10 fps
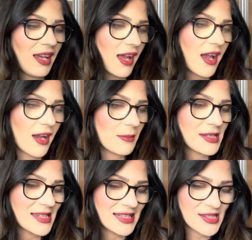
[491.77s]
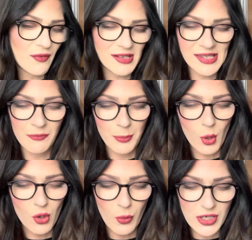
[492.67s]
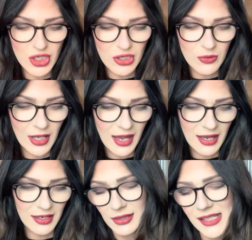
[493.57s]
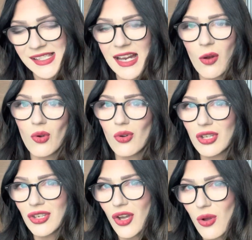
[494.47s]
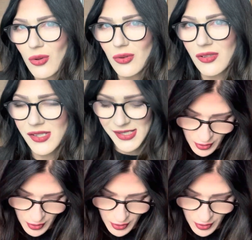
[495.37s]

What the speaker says: It's an interactive book which you can list down all your goals